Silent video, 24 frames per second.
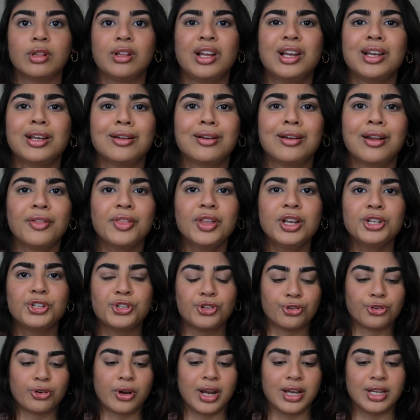Like, nothing
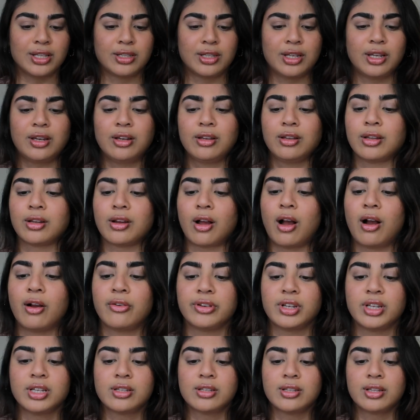too crazy, like,
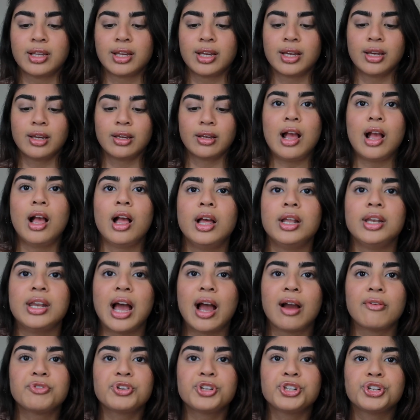obviously. And
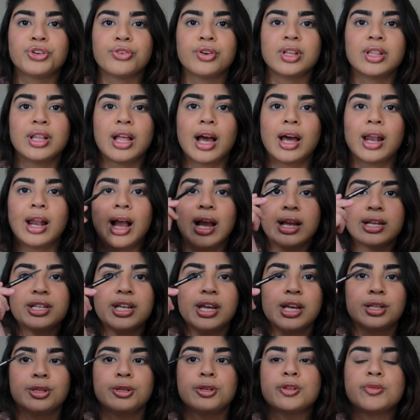after doing that, I
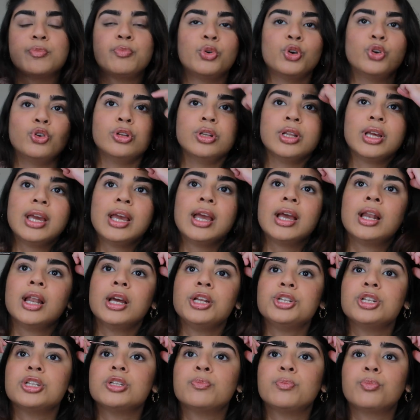take the spoolie and I
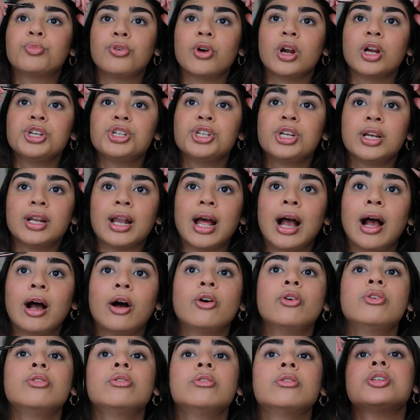just brush it
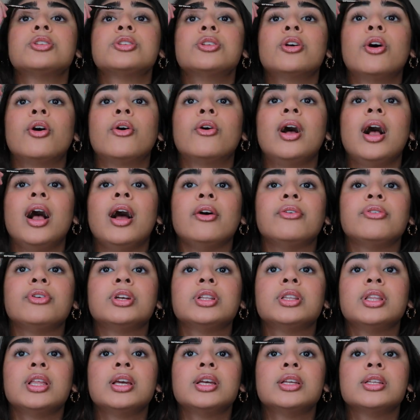out just so
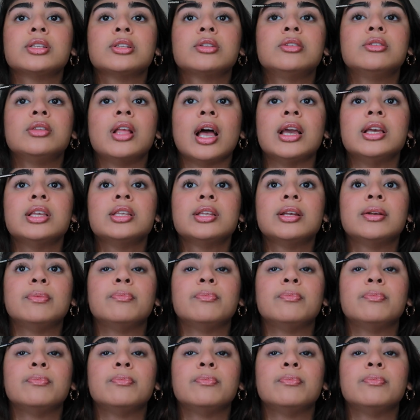everything's nice